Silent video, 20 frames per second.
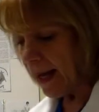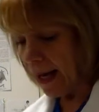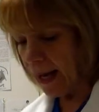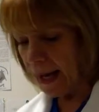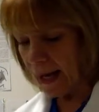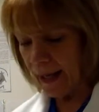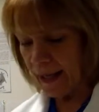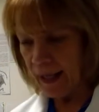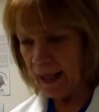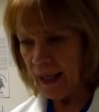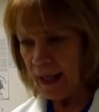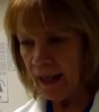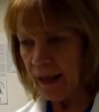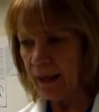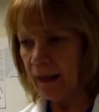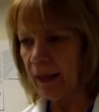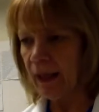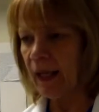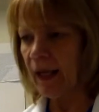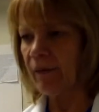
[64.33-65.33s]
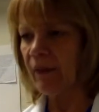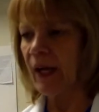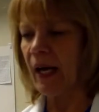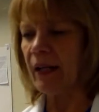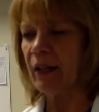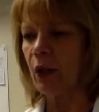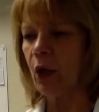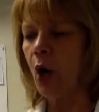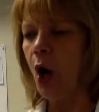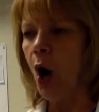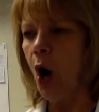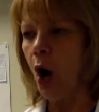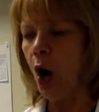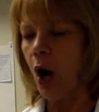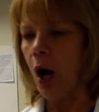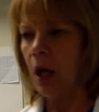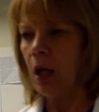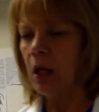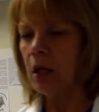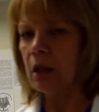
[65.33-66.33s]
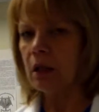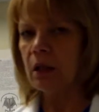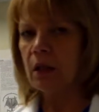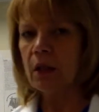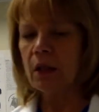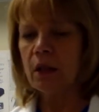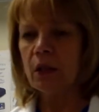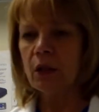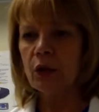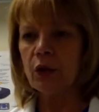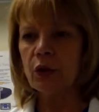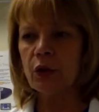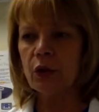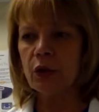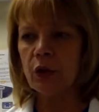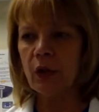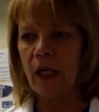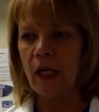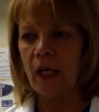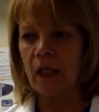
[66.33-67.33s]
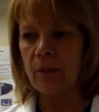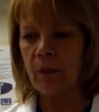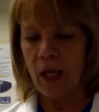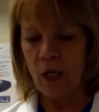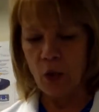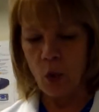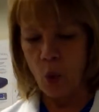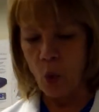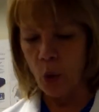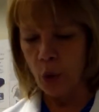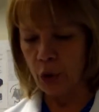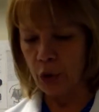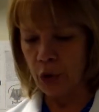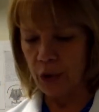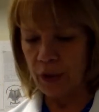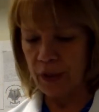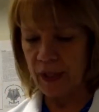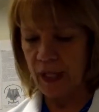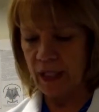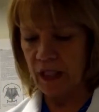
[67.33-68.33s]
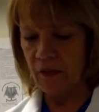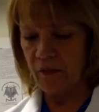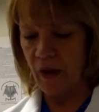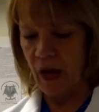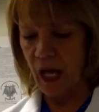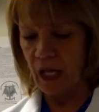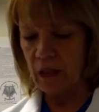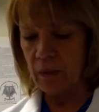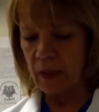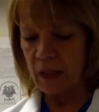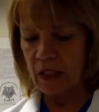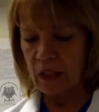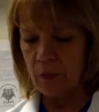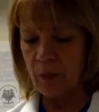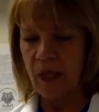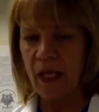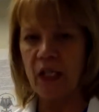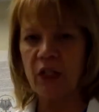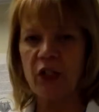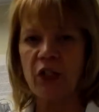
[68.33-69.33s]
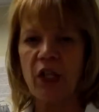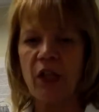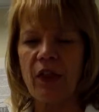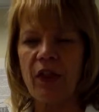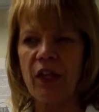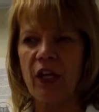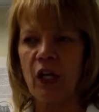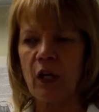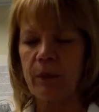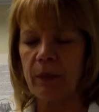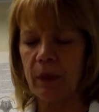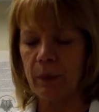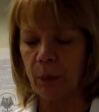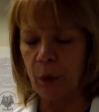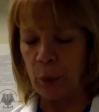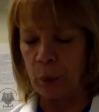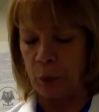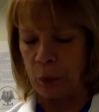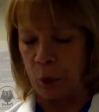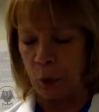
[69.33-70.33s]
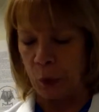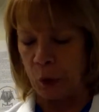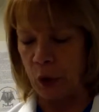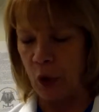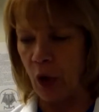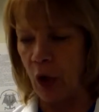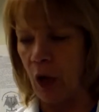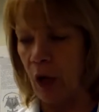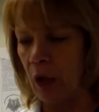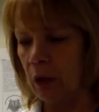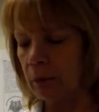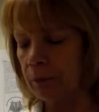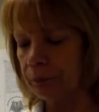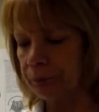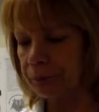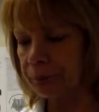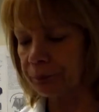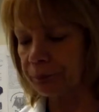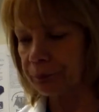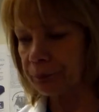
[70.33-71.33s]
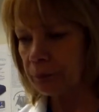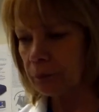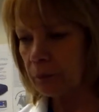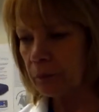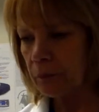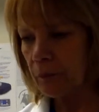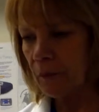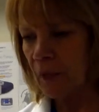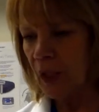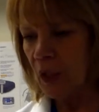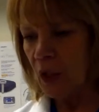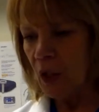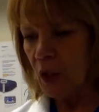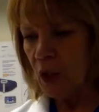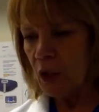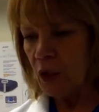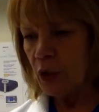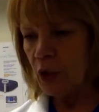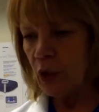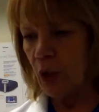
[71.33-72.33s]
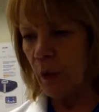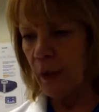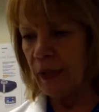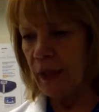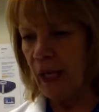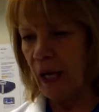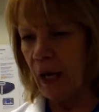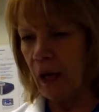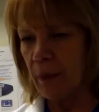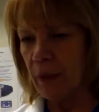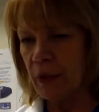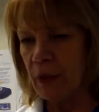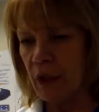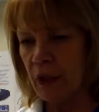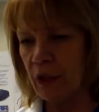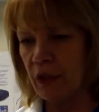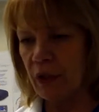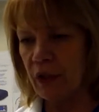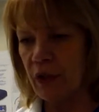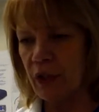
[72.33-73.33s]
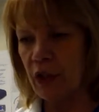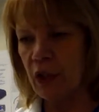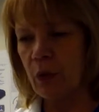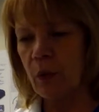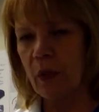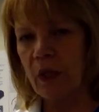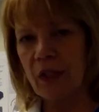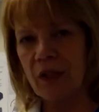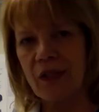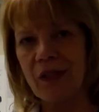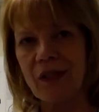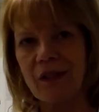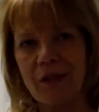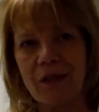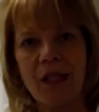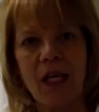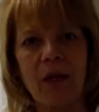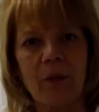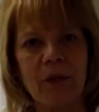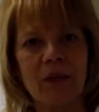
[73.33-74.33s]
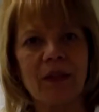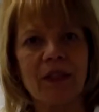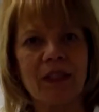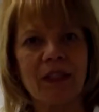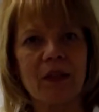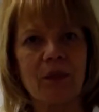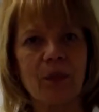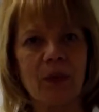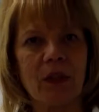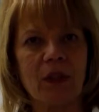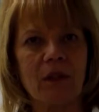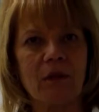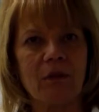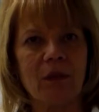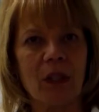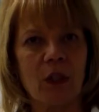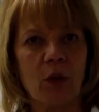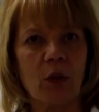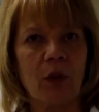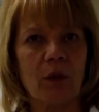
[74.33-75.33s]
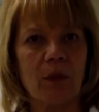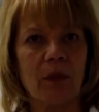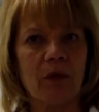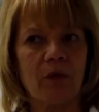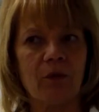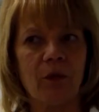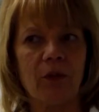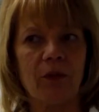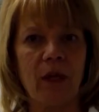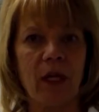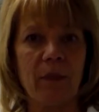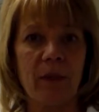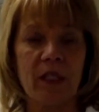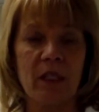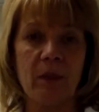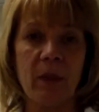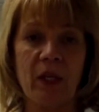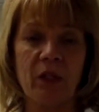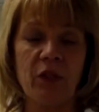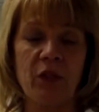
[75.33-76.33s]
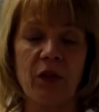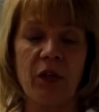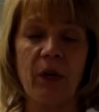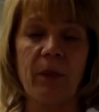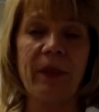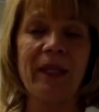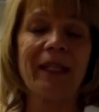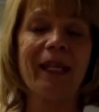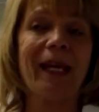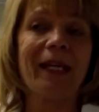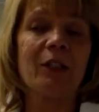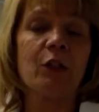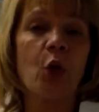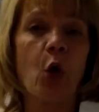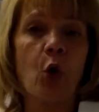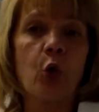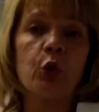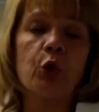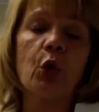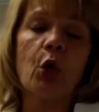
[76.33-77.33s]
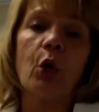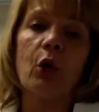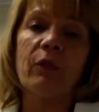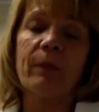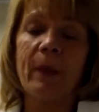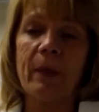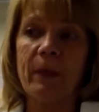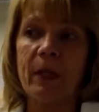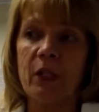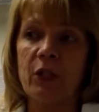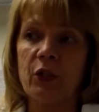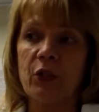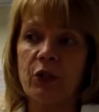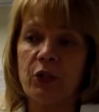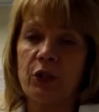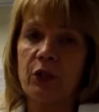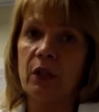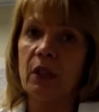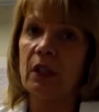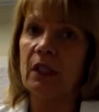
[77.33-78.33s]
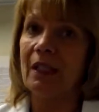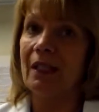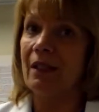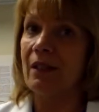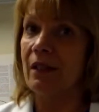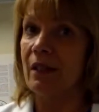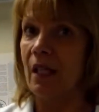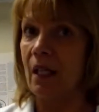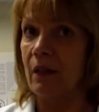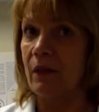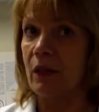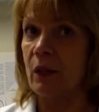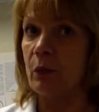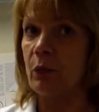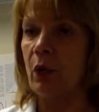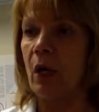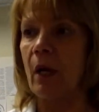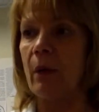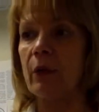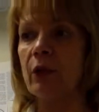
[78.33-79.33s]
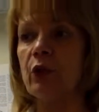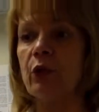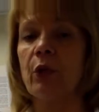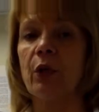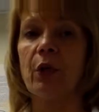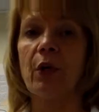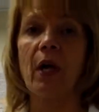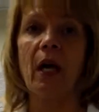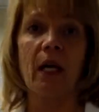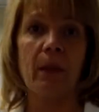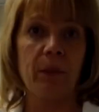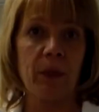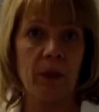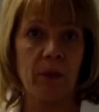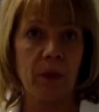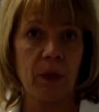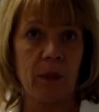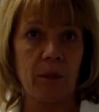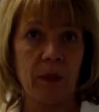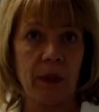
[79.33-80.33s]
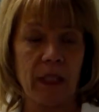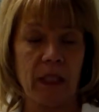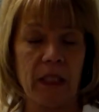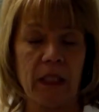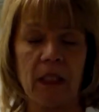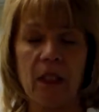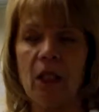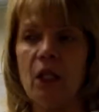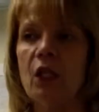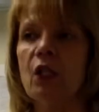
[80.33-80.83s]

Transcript: I have gotten a call, and my order says volume expansion therapy per protocol. So in that particular situation, I would need to bring equipment for volume expansion therapy, and I don't know if my patient's going to need incentive spirometry or IPPB.